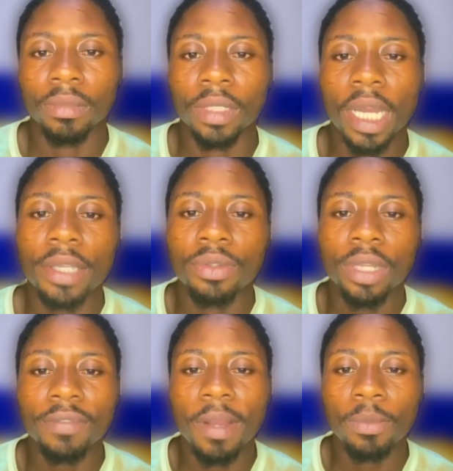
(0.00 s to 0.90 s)
Guys,
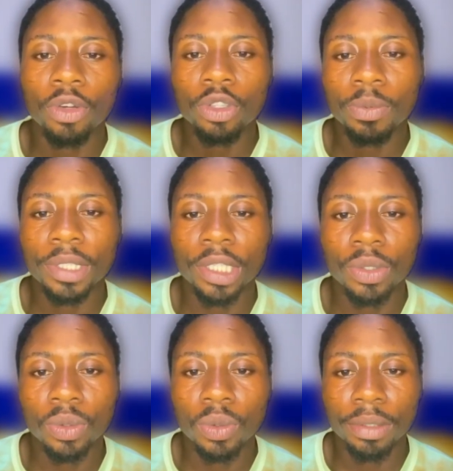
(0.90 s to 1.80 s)
today I'm going to be
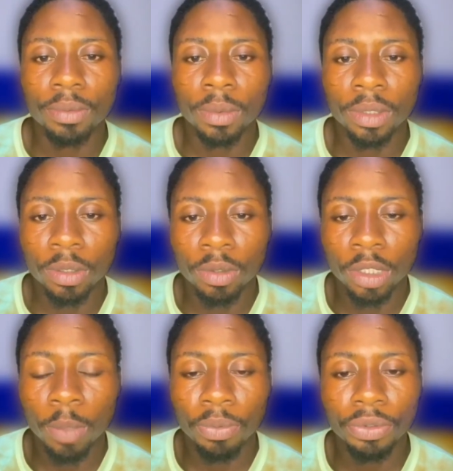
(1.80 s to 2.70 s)
teaching you
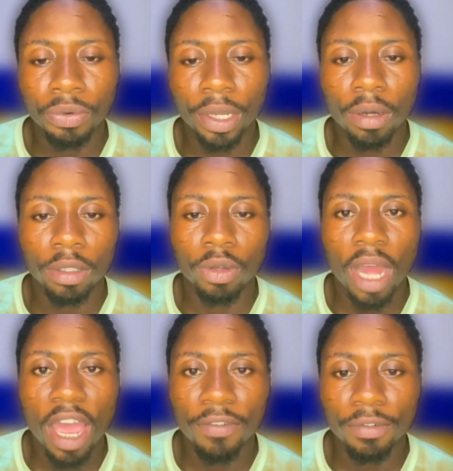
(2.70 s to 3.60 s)
simple trick on your
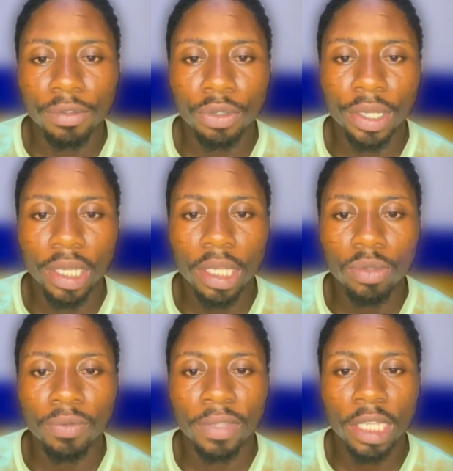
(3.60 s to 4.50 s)
iPhone should in case
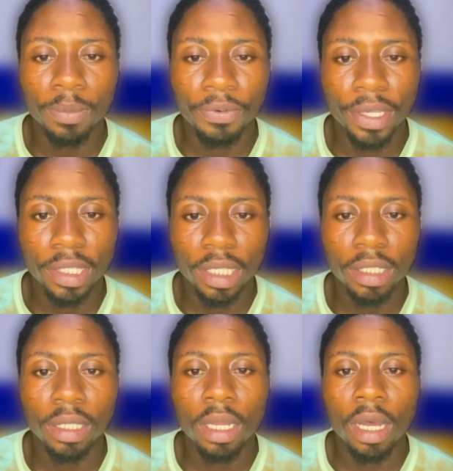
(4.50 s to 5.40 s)
you've experienced this
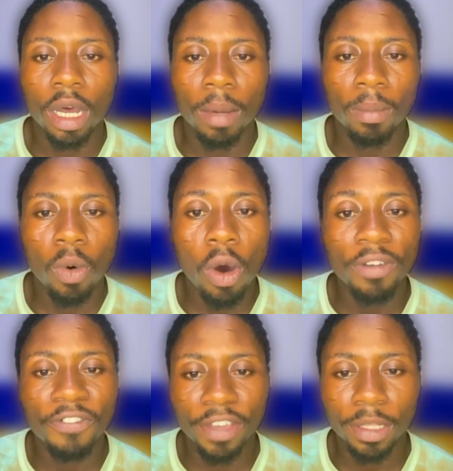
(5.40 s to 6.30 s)
call
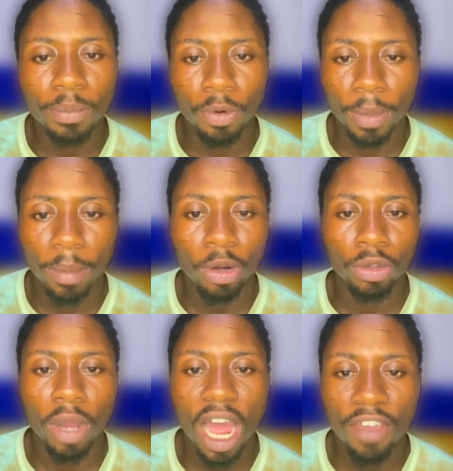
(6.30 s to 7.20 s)
failed problem on
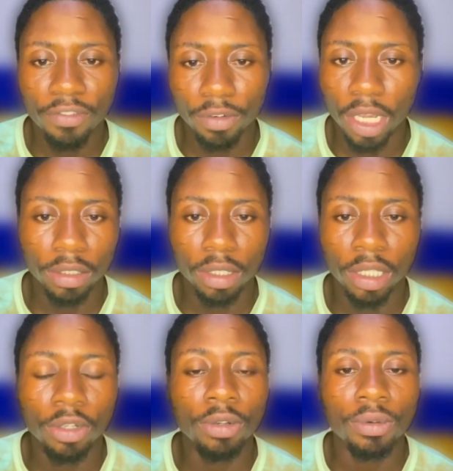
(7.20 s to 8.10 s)
your iPhone and
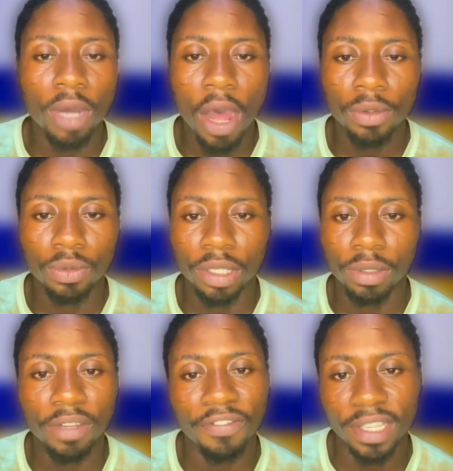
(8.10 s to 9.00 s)
you don't know how to
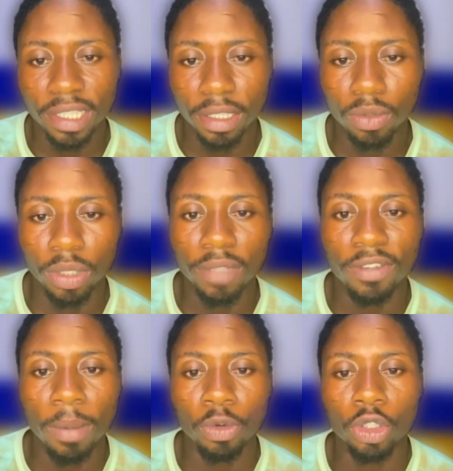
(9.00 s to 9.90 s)
actually fix it. Today
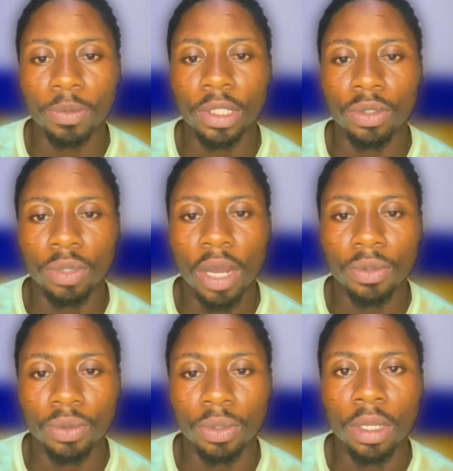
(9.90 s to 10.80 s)
I'm going to be teaching you how
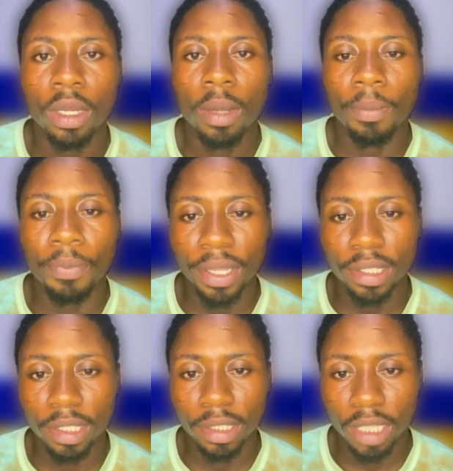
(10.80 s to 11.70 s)
to break
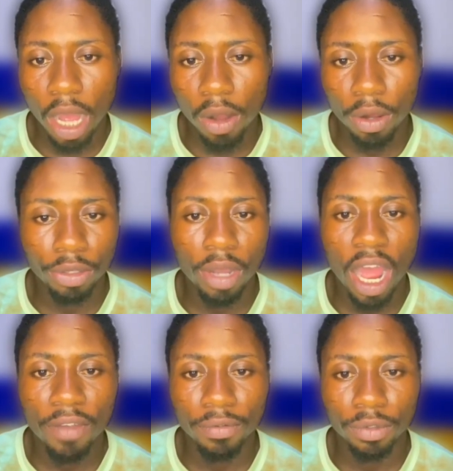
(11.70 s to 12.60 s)
things down on your
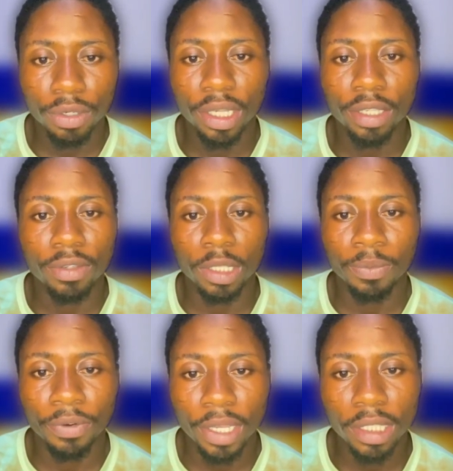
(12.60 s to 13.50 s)
iPhone should in case you
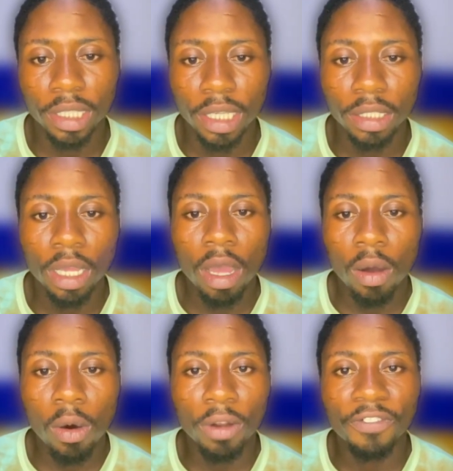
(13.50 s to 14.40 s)
experience this
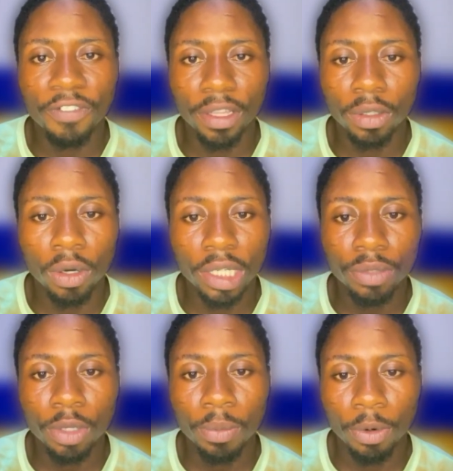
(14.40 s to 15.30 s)
call failed or
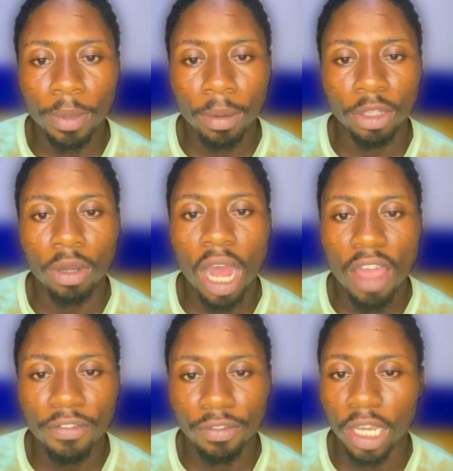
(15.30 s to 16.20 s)
network problem on your
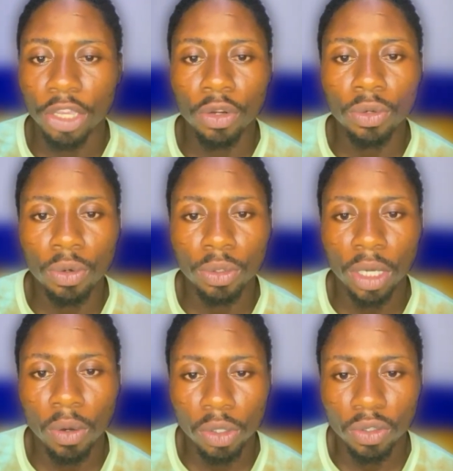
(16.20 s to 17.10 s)
iPhone and you don't know the
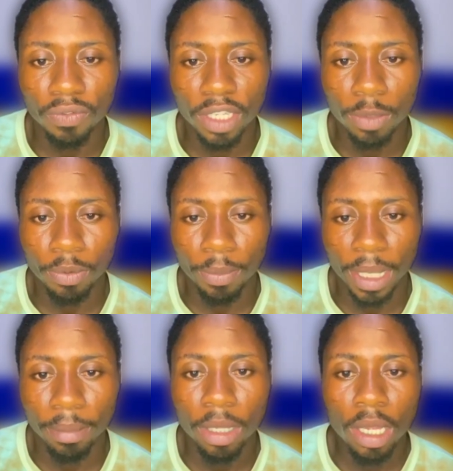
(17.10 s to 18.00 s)
cause of this
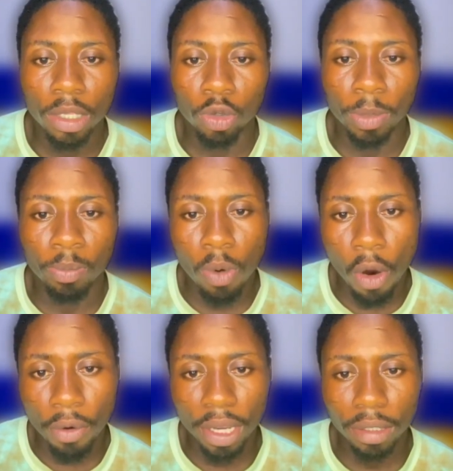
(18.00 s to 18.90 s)
problem. You'll be
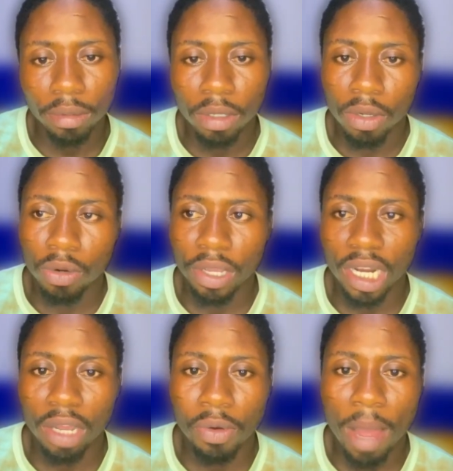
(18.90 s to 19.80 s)
boring looking
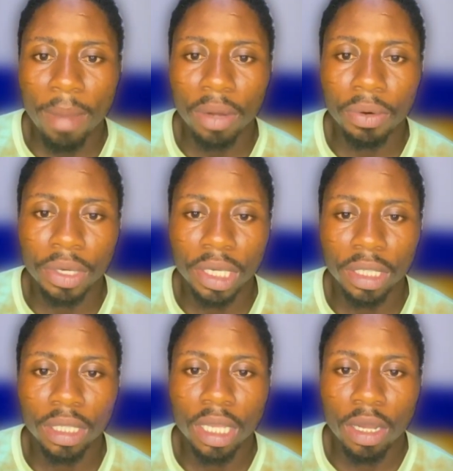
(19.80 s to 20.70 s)
at where am I
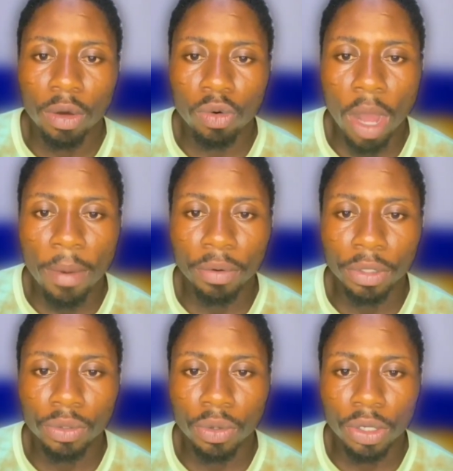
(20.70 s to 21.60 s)
going, who am I
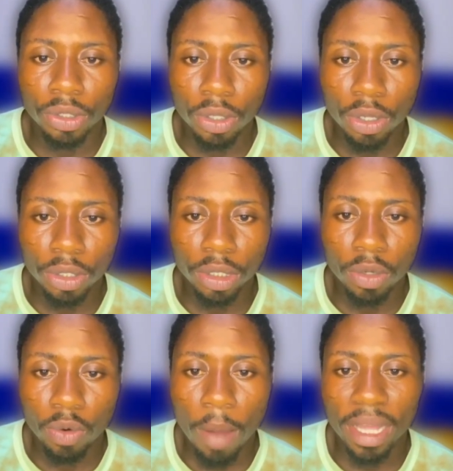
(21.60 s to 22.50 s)
going to consult,
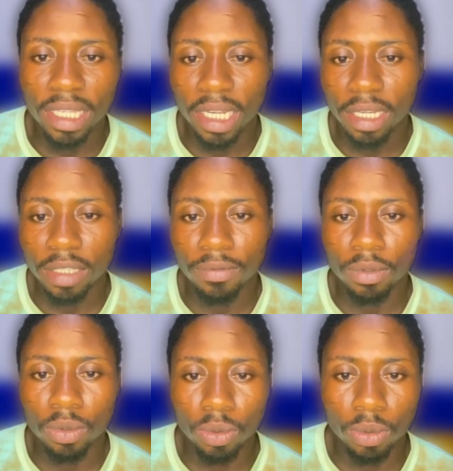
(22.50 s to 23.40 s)
who am I taking this
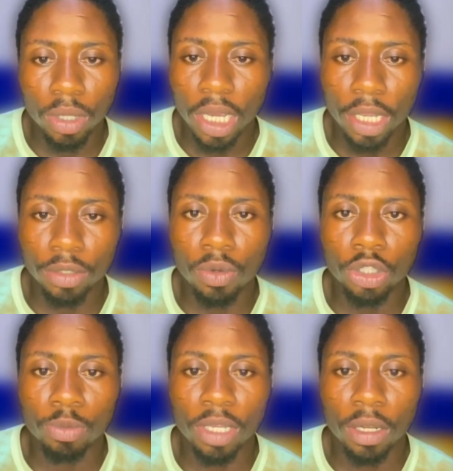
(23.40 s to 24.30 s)
phone to, and it's going
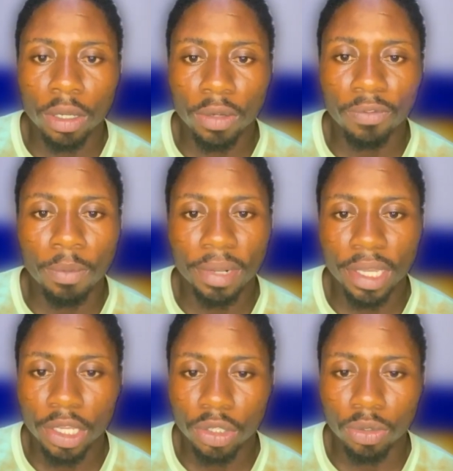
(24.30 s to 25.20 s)
to be a lot of
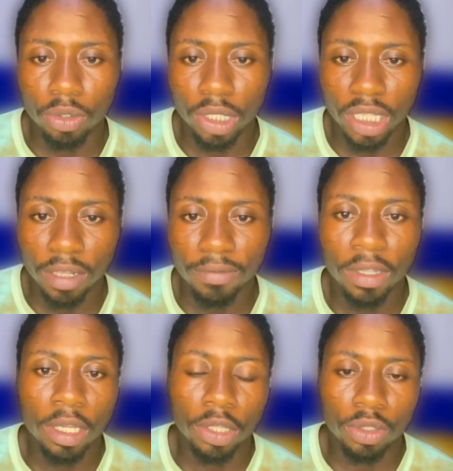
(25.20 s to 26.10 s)
complication to yourself.
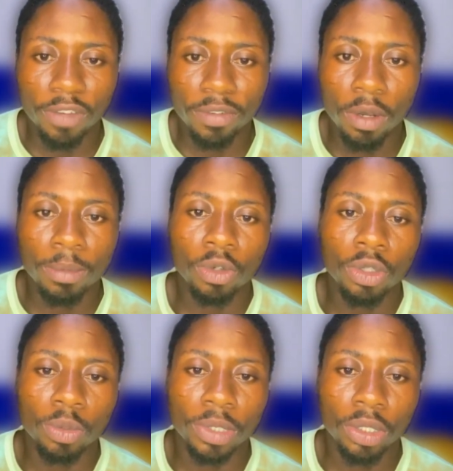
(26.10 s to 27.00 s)
And today's video I'm going
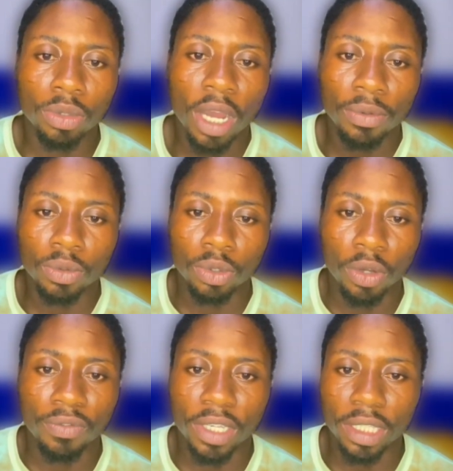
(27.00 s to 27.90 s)
to be teaching you how to
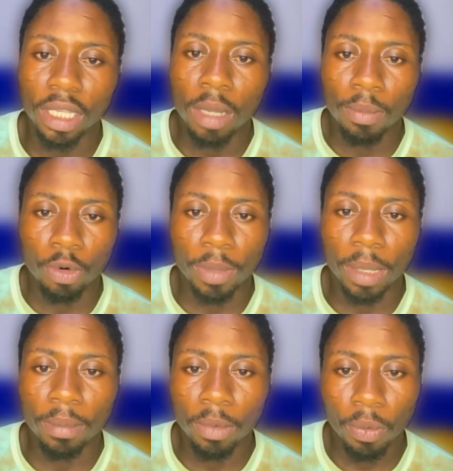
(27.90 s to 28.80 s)
solve this
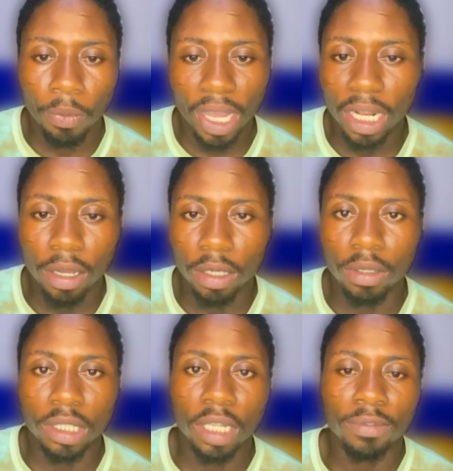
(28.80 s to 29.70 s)
problem quickly on
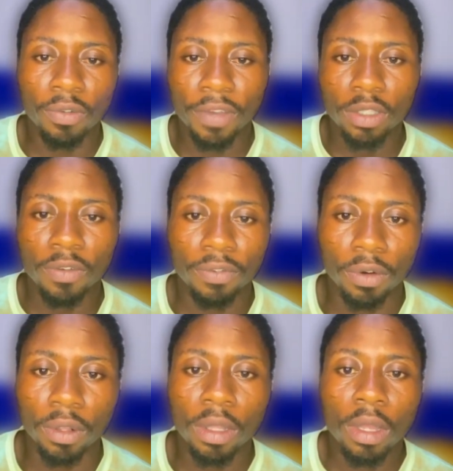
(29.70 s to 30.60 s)
yourself. So first of
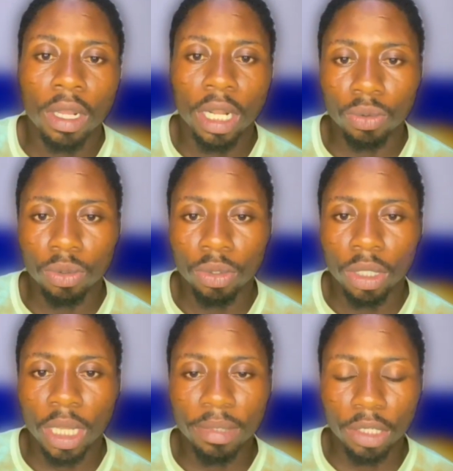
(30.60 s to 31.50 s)
all,
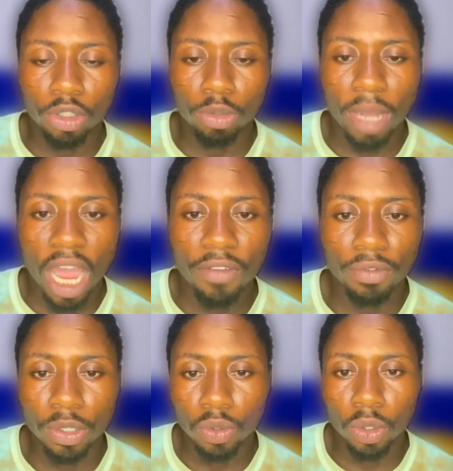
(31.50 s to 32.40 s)
let me take you to my
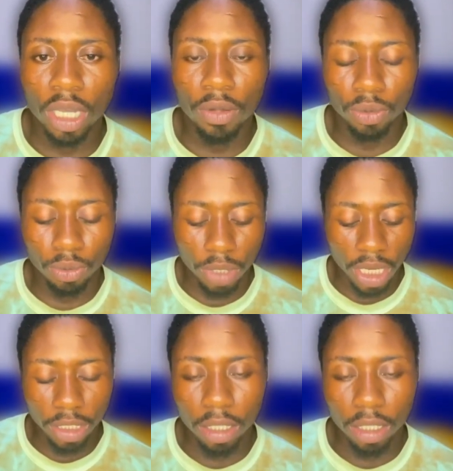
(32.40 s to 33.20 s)
iPhone and show you how to do that.